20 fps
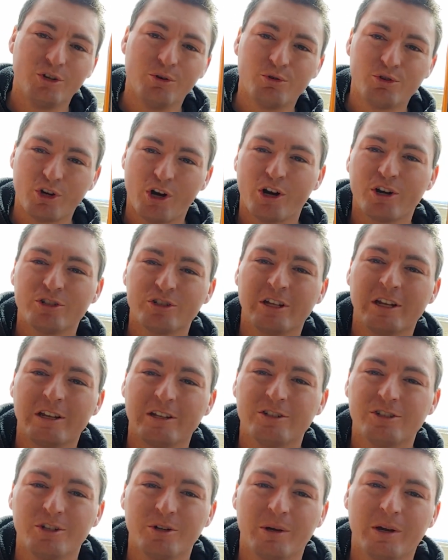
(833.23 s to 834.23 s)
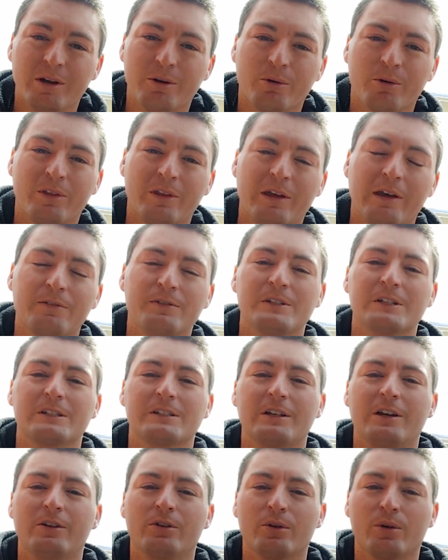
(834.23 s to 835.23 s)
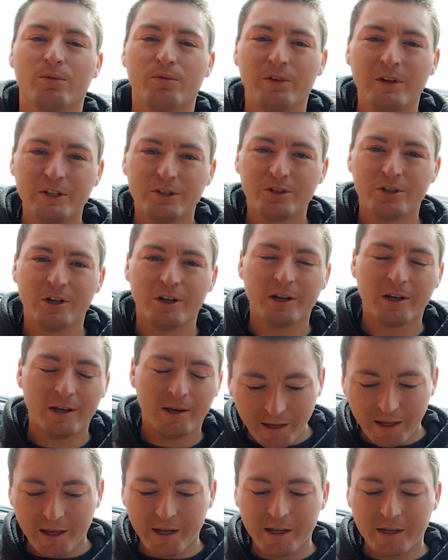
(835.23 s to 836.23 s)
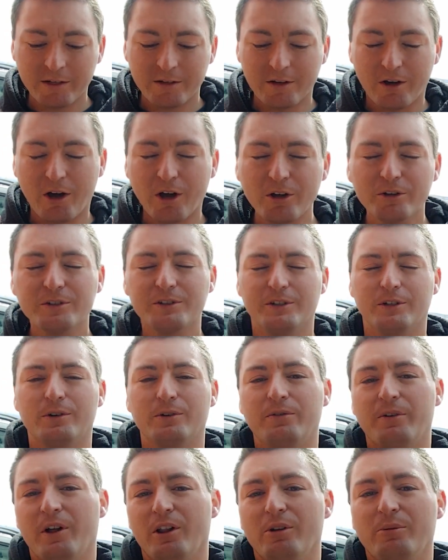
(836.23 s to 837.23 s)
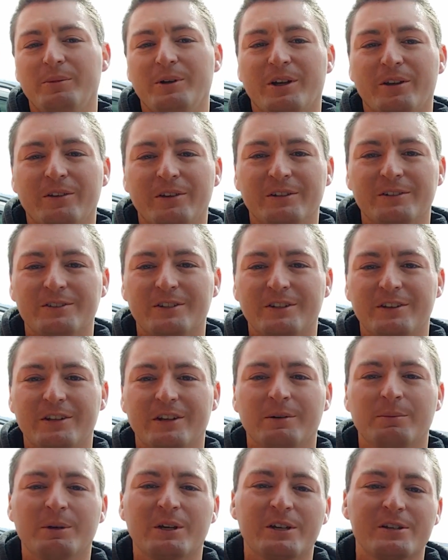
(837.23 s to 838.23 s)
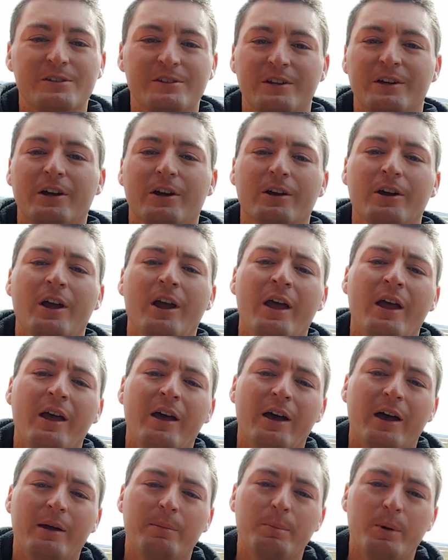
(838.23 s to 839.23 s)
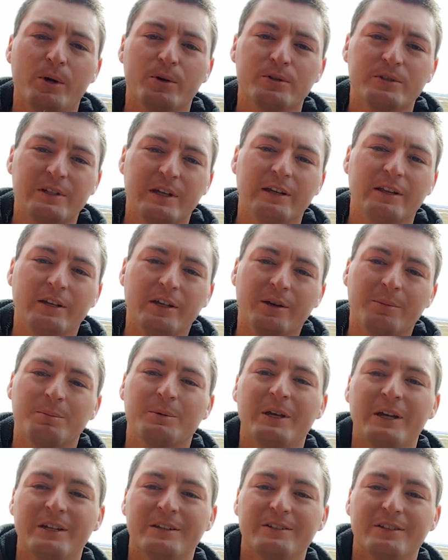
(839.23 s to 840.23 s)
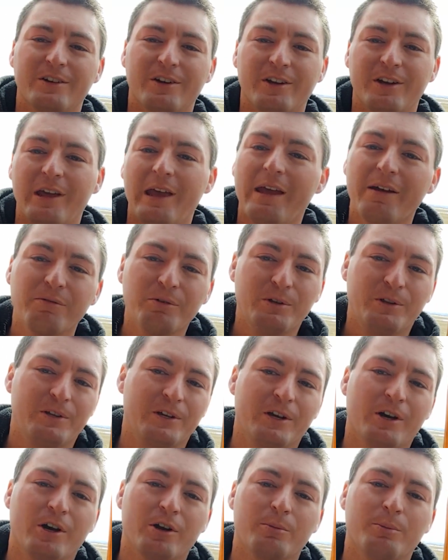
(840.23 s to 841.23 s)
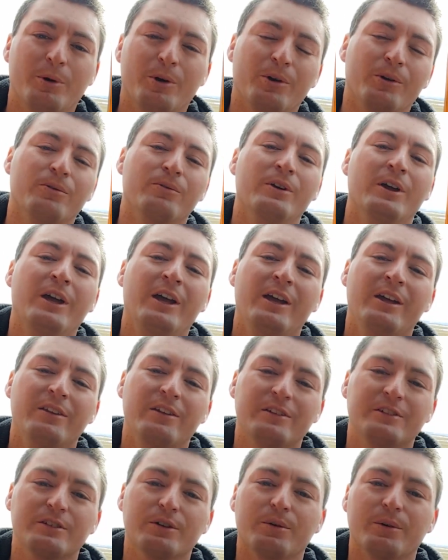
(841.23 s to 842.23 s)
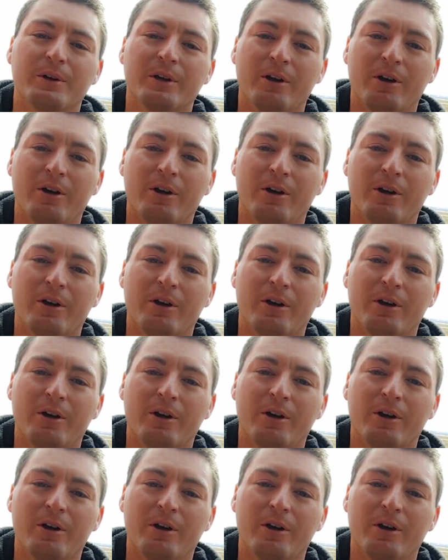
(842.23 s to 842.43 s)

charging issue here with the F600 Feed Truck. And also follow me on the Insta thing, because there I post daily updates on everything automotive that's going